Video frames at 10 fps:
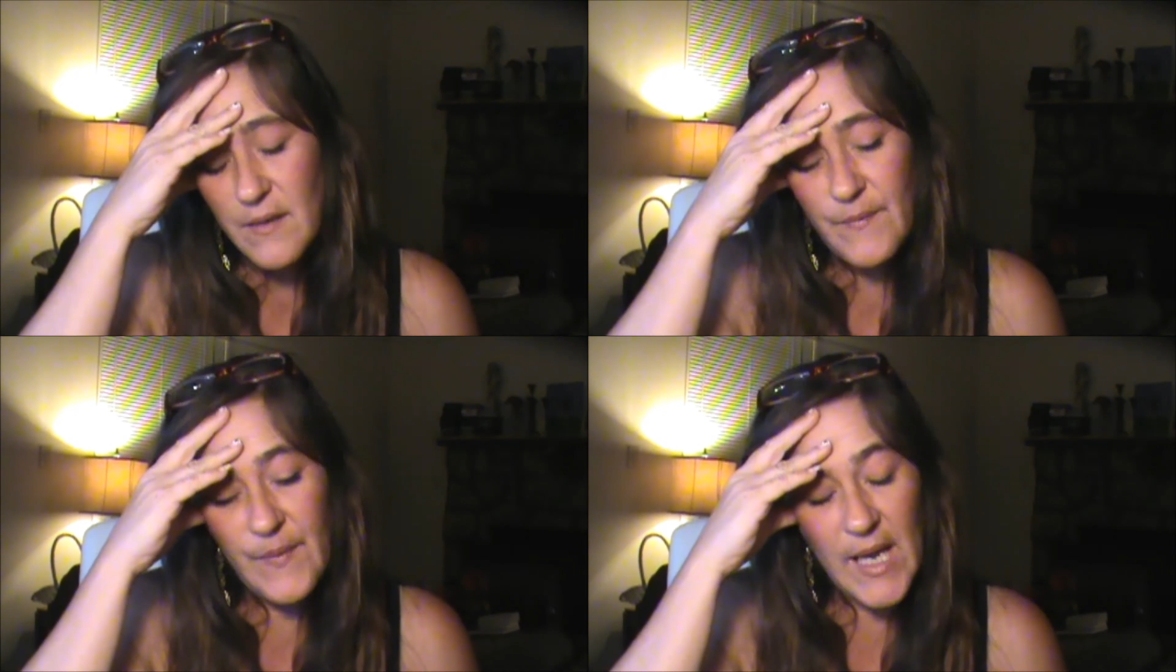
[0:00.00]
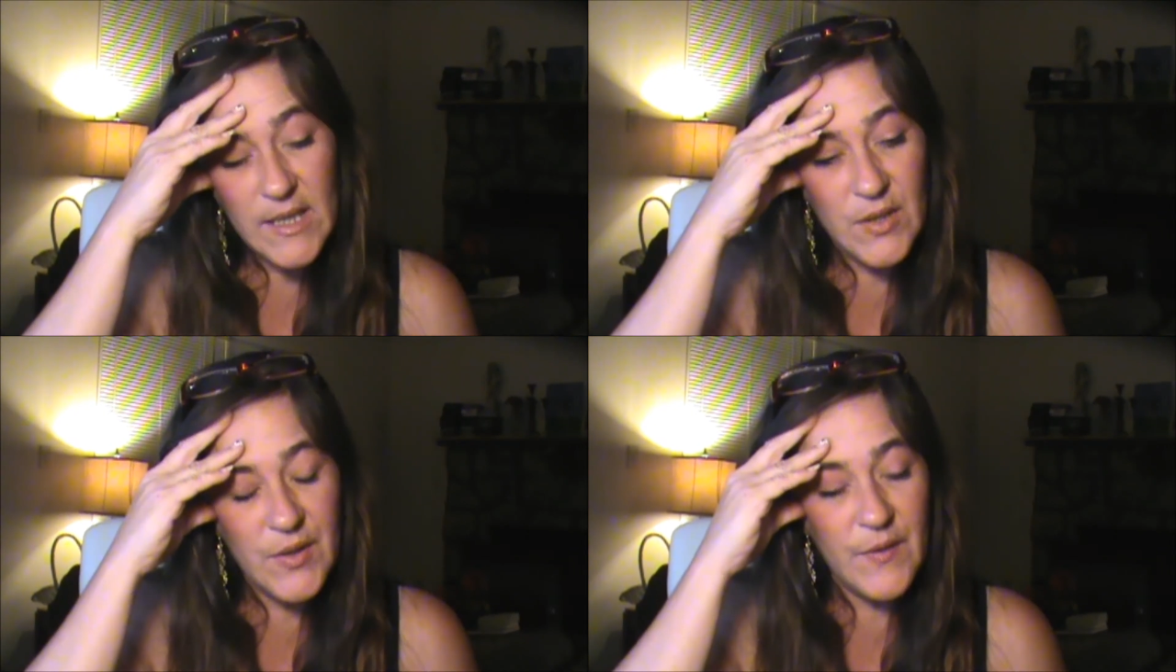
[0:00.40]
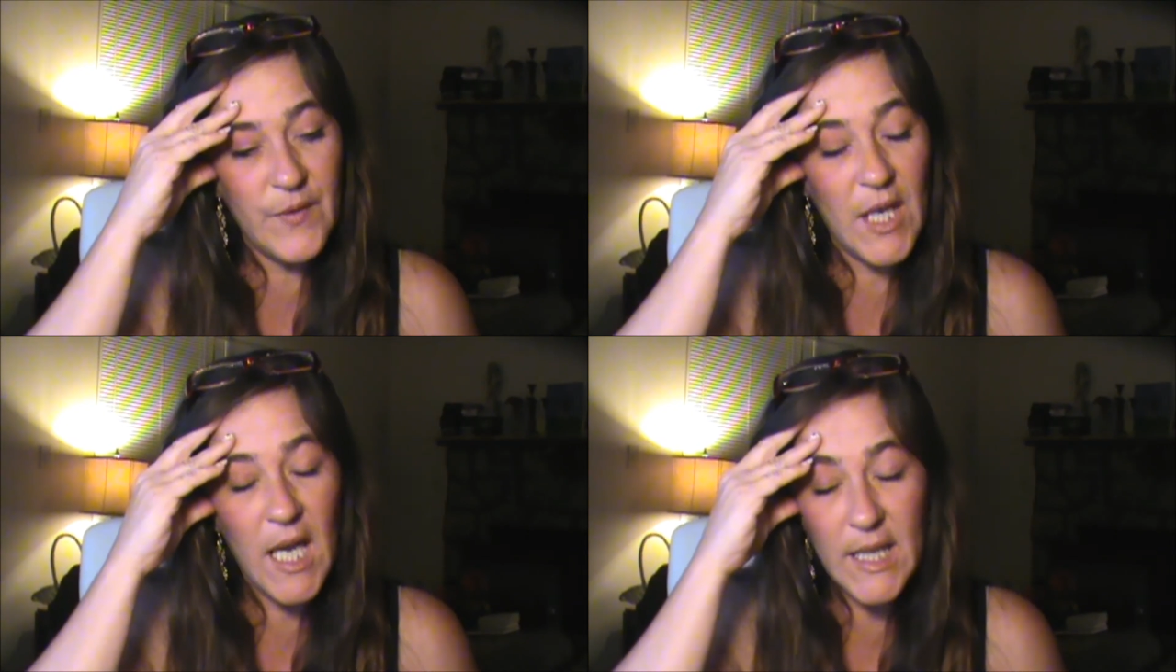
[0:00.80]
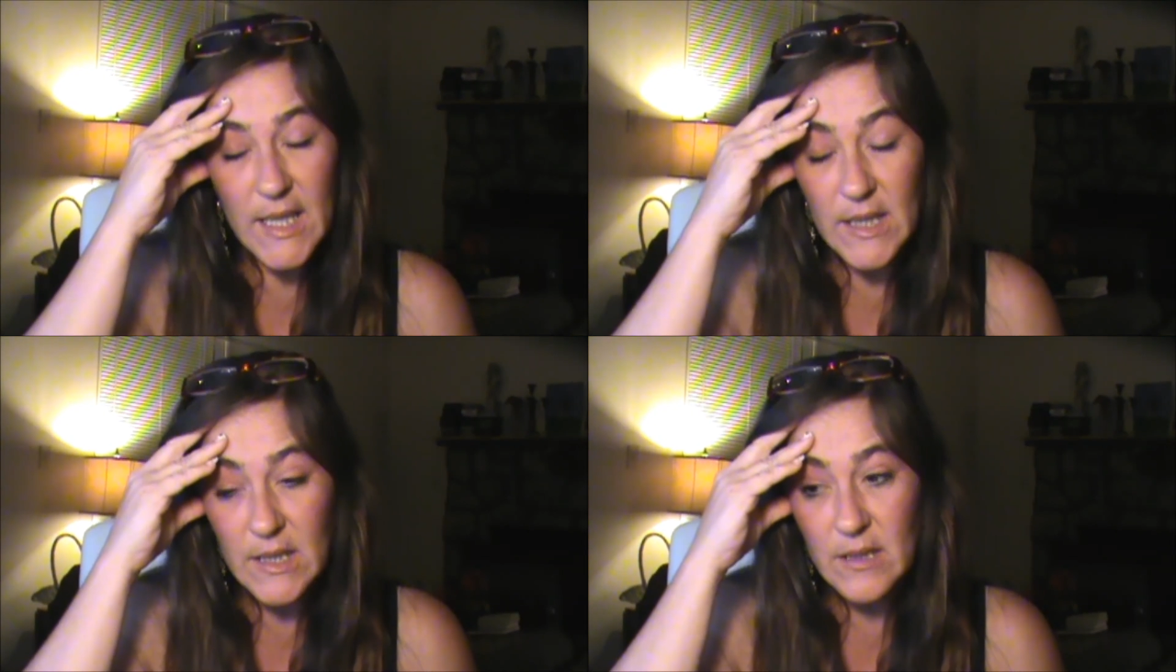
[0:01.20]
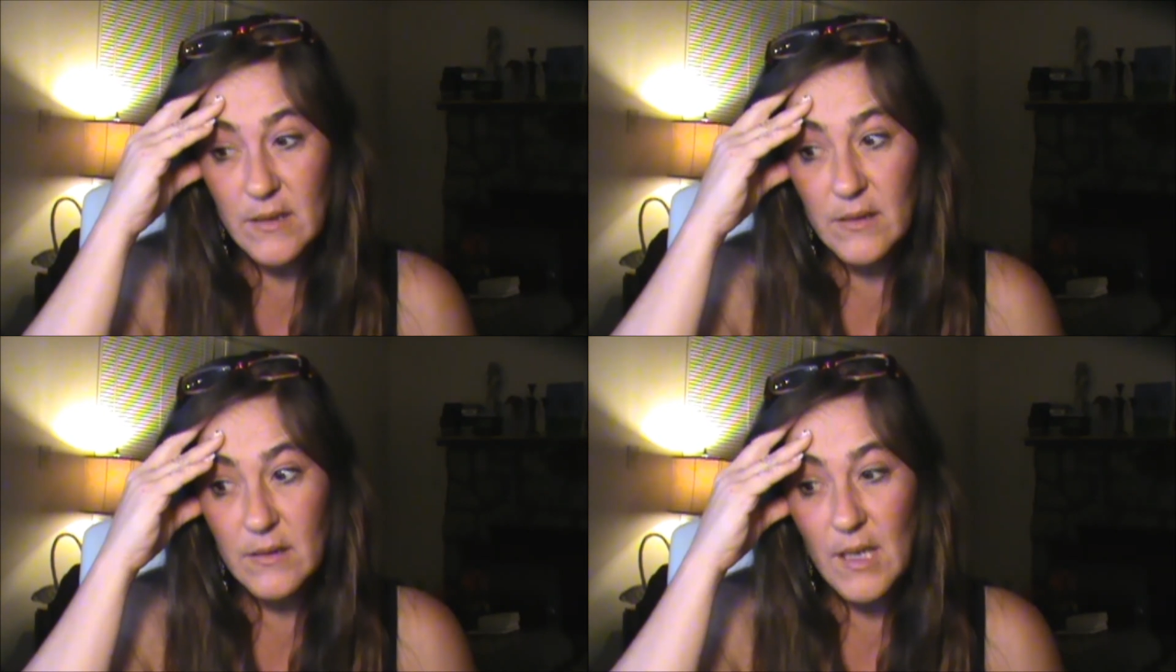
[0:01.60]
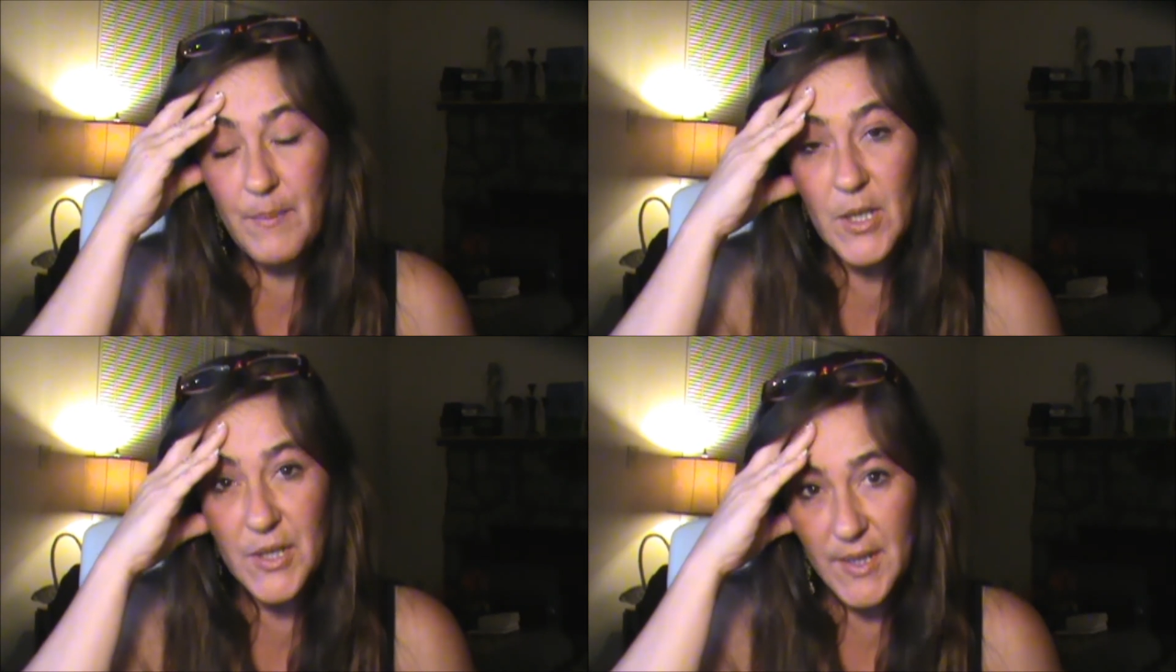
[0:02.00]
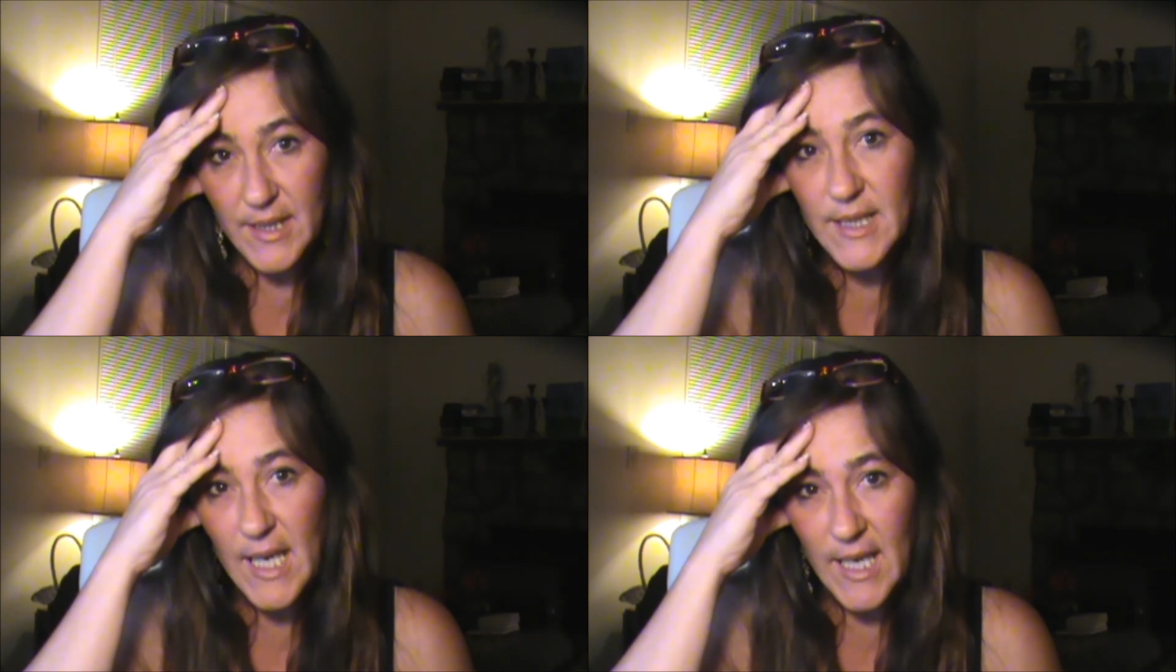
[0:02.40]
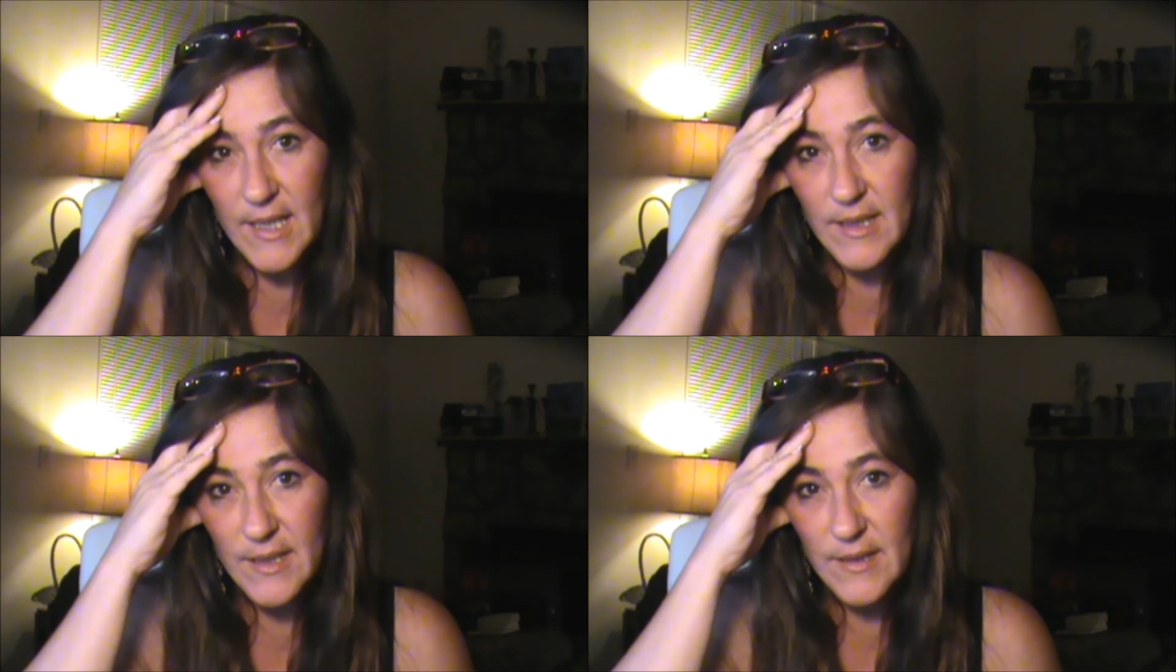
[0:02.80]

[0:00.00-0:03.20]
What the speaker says: factors of cutting a person's head